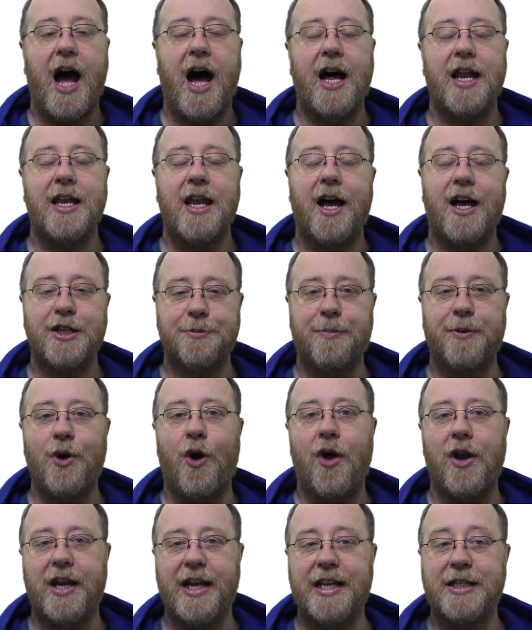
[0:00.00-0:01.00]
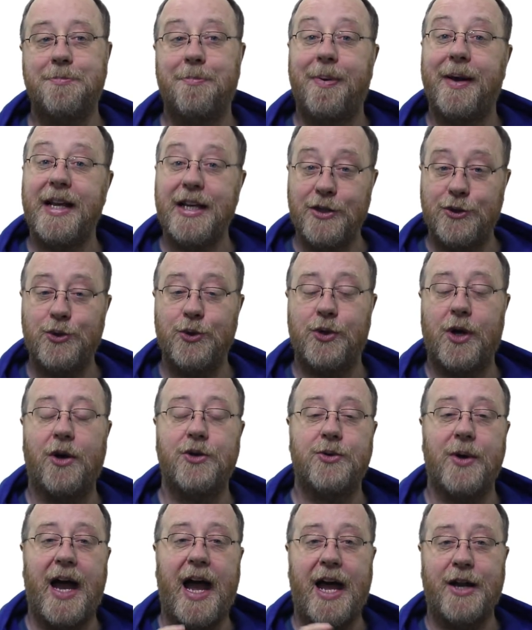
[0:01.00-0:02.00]
And last but not least, please do
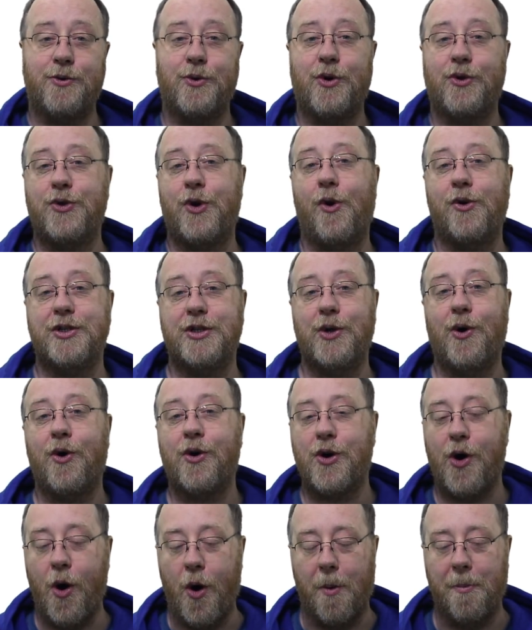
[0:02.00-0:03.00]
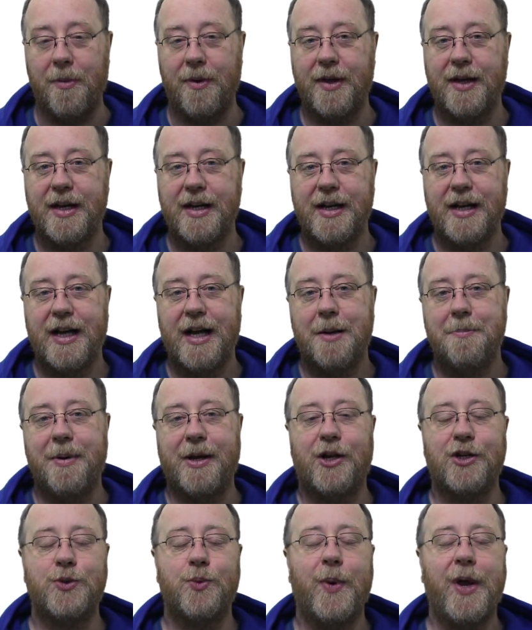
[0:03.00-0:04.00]
go to androidauthority.com,
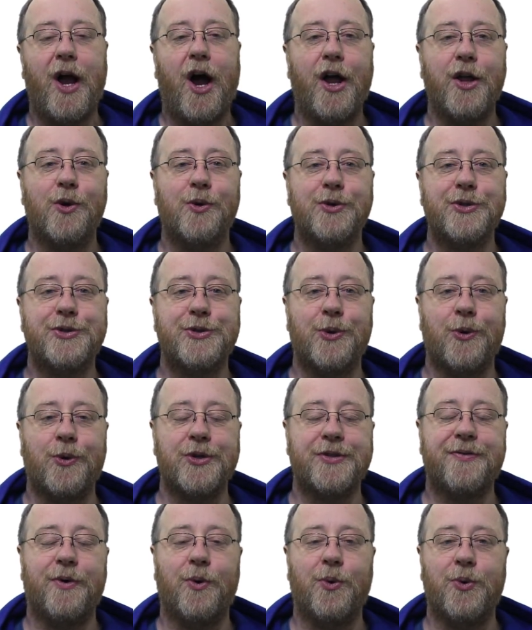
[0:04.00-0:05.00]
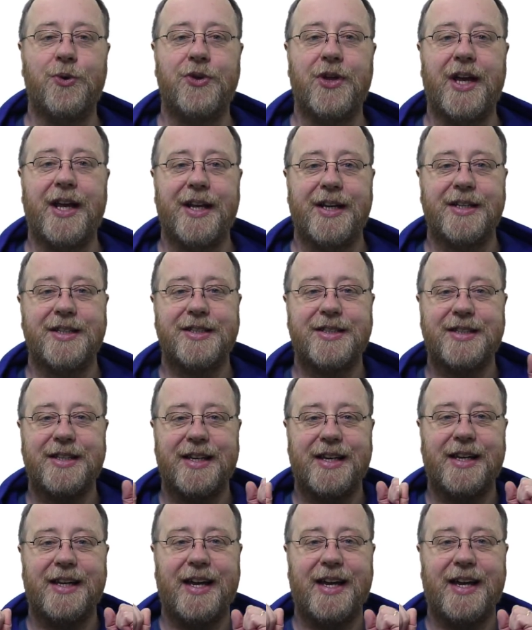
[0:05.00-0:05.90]
because we are your source for all things